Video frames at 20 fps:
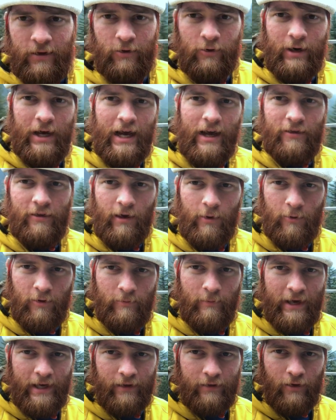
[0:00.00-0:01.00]
So as I
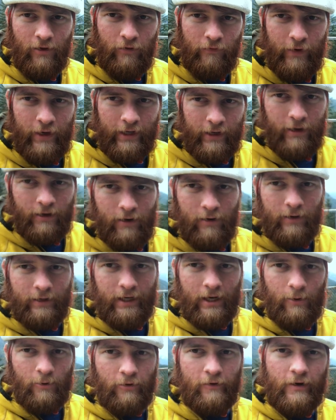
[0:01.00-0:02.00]
was making this video and
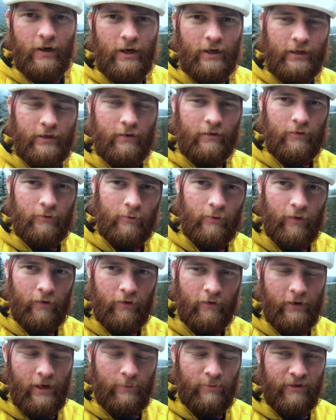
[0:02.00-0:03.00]
I was talking through the
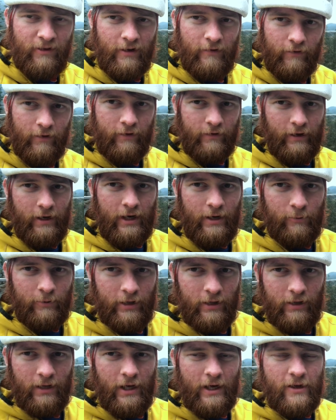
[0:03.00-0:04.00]
steps and everything, I
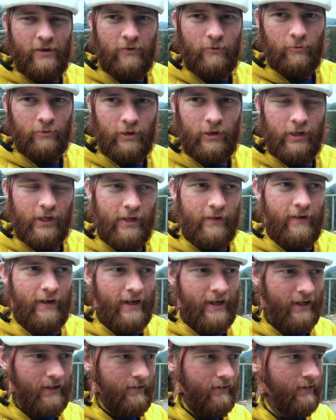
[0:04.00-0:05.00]
realized really
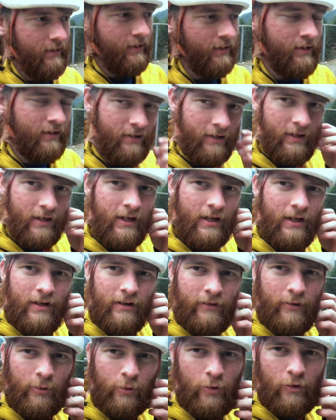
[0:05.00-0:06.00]
that
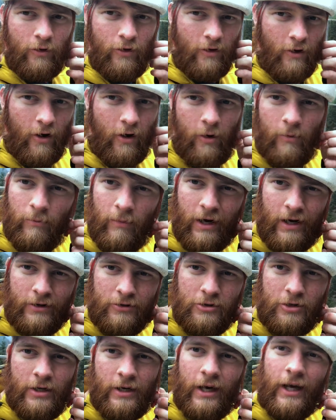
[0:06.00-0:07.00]
there's so
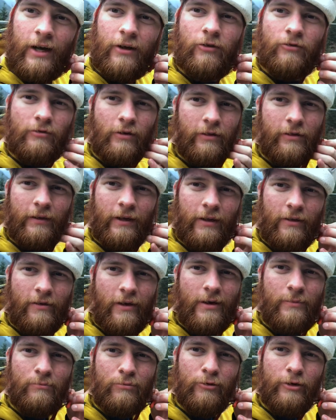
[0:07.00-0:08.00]
much extra things
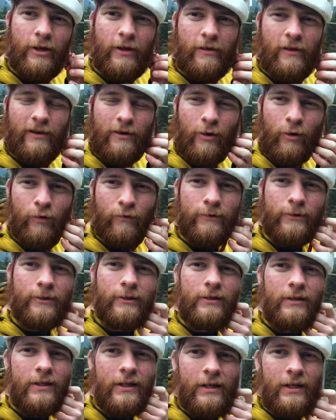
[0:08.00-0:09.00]
I'm breezing
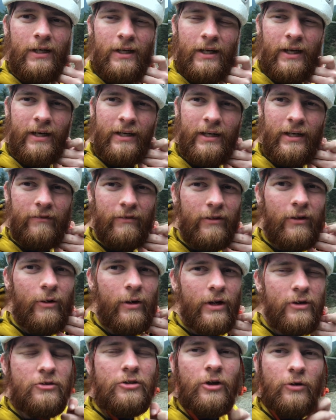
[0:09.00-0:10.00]
over and even though
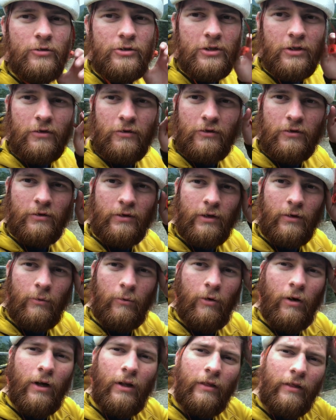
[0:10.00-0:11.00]
I showed you sort of
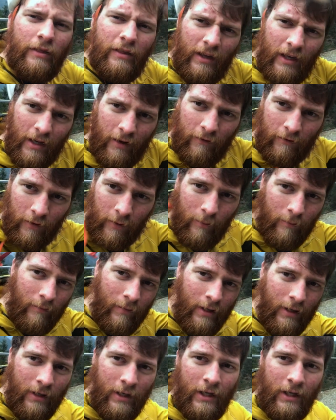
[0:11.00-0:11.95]
one thing from